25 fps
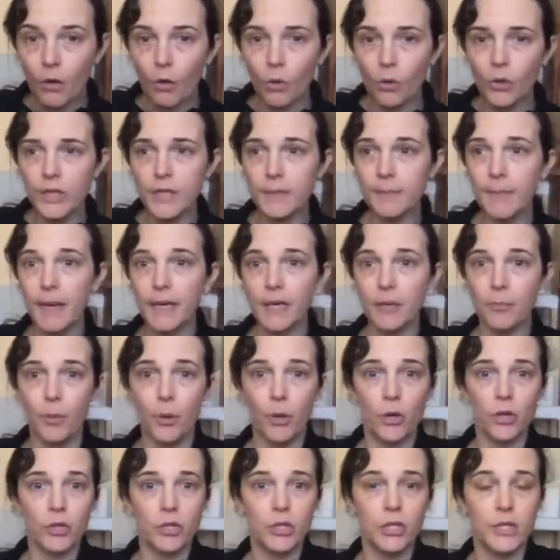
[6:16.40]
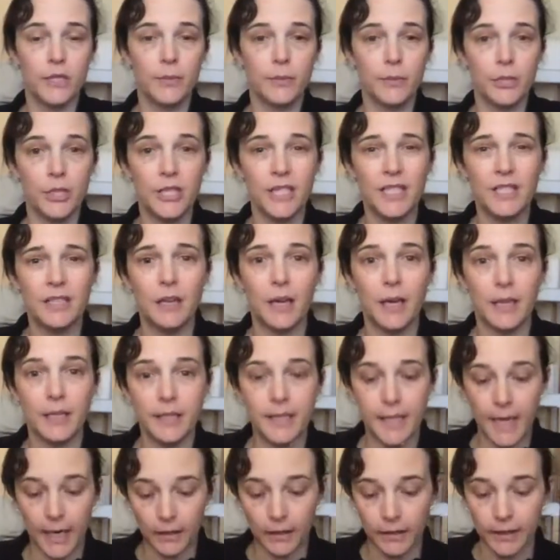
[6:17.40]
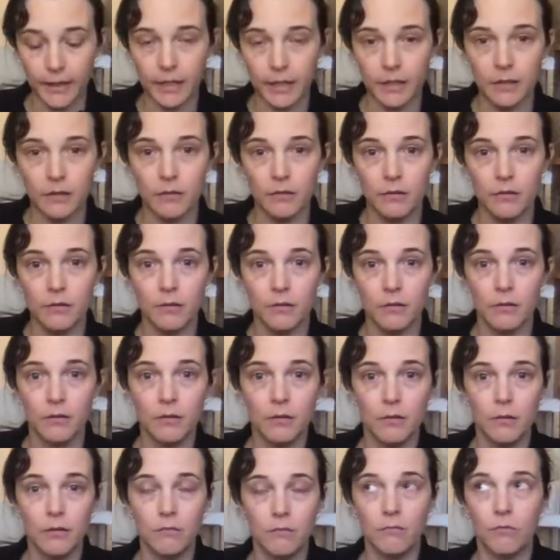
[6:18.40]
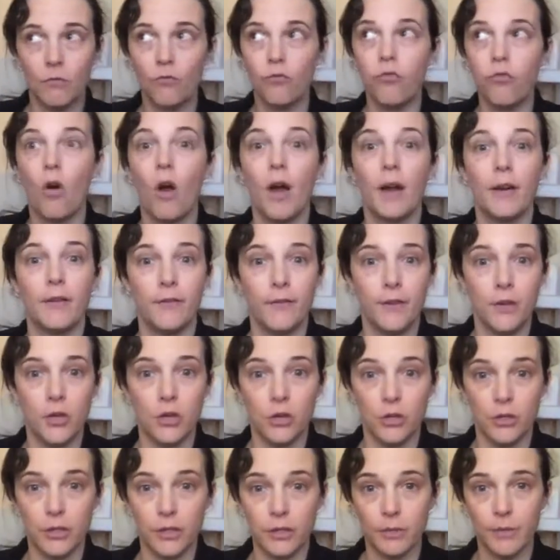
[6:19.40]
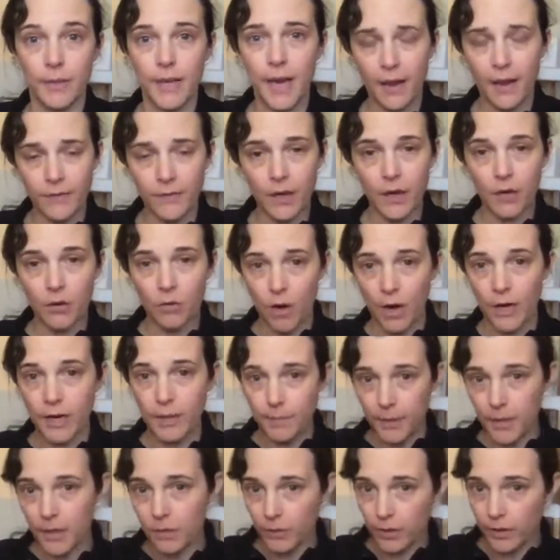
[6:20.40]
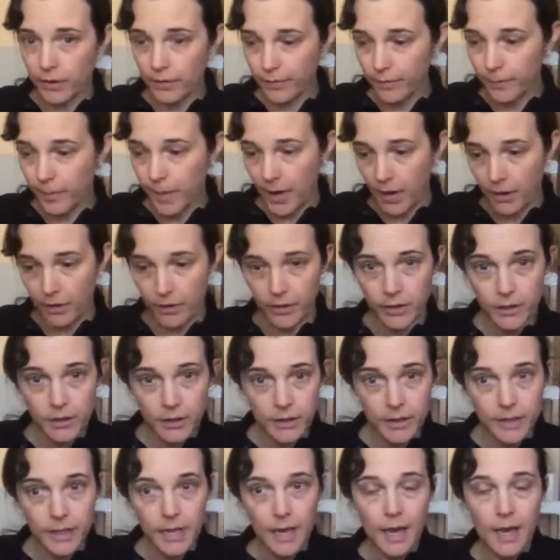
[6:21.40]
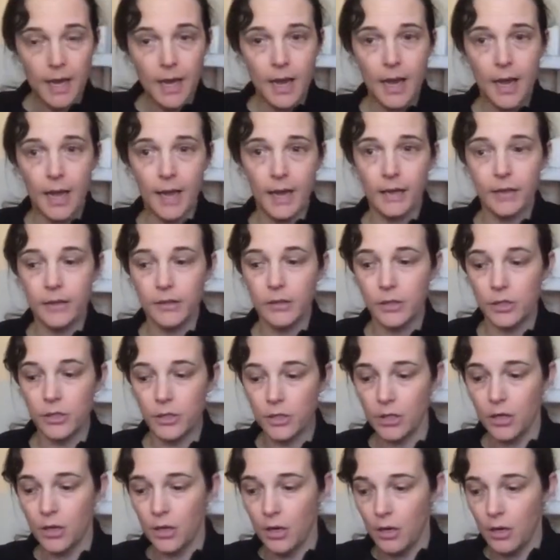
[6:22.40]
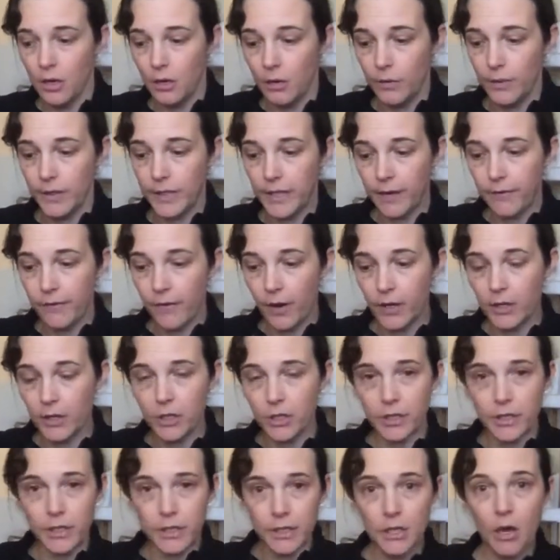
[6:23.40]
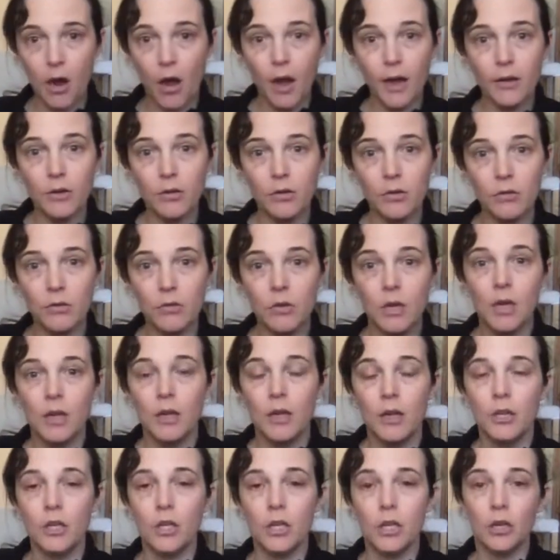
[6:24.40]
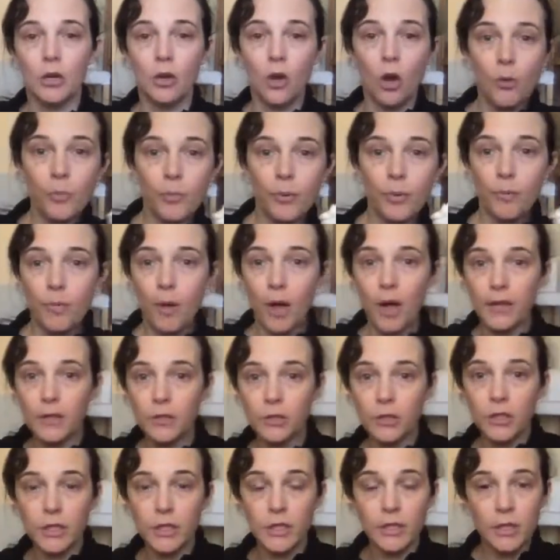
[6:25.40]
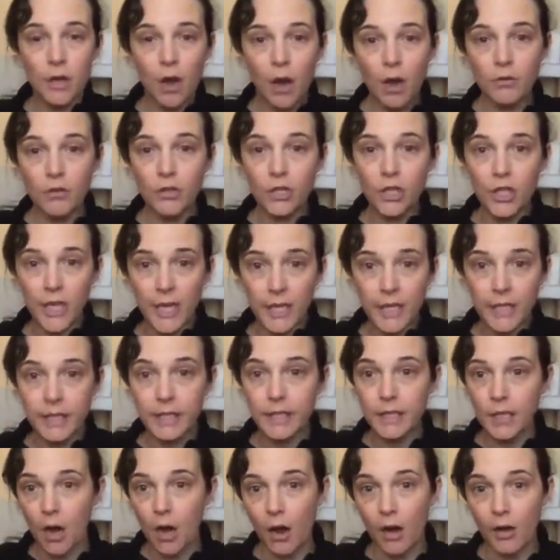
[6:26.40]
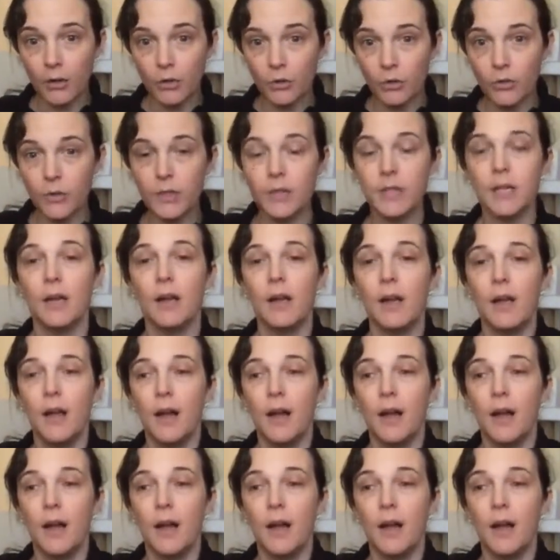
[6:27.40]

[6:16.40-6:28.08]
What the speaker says: or you make a purchase which isn't exactly right for you. So we have that quite a bit with parents, and we say find your style. You can compromise on your style, share styles,